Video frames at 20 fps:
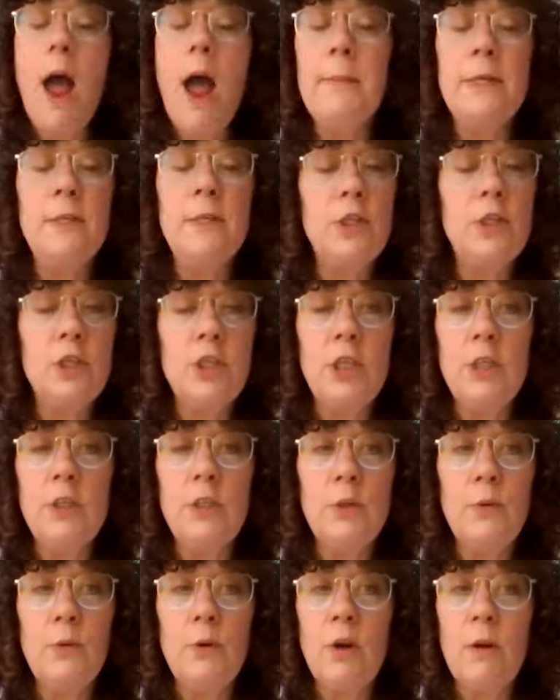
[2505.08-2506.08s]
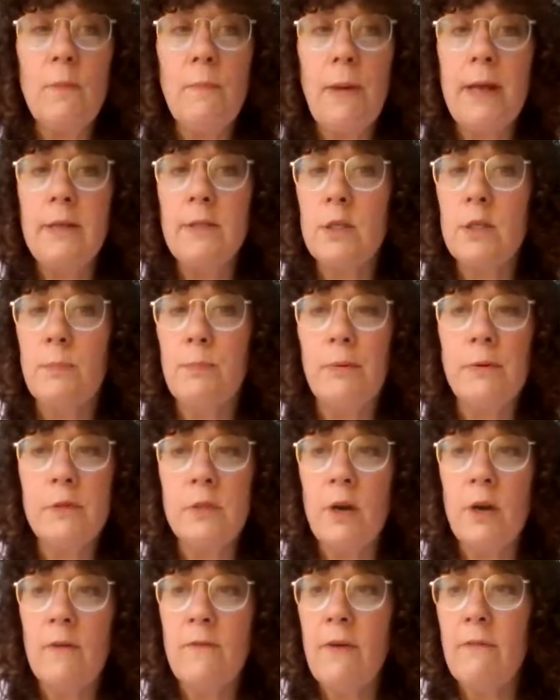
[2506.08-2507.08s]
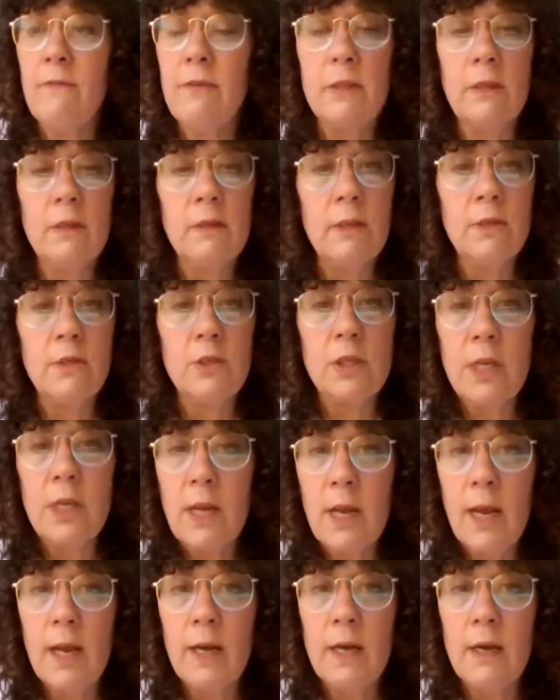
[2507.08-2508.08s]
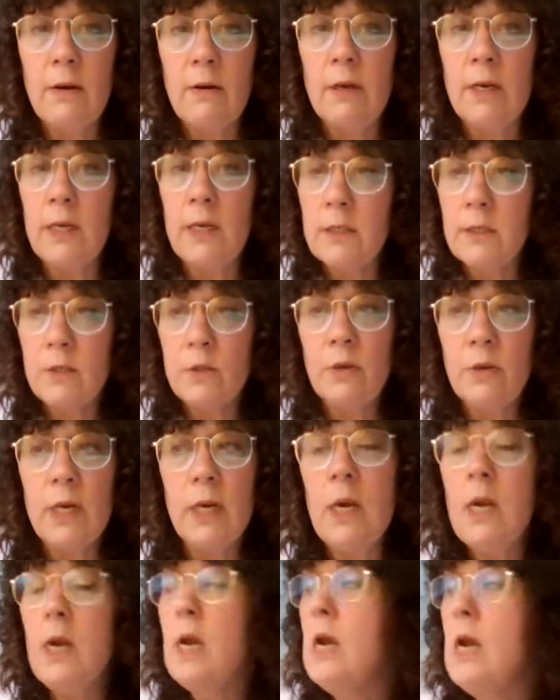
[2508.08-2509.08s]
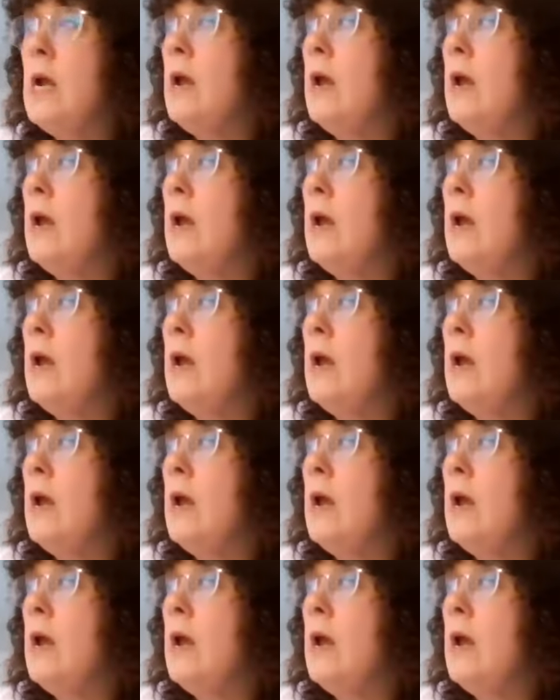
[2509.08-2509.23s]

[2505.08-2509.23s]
I mean, she's doing her best to preserve everything that she can here in history.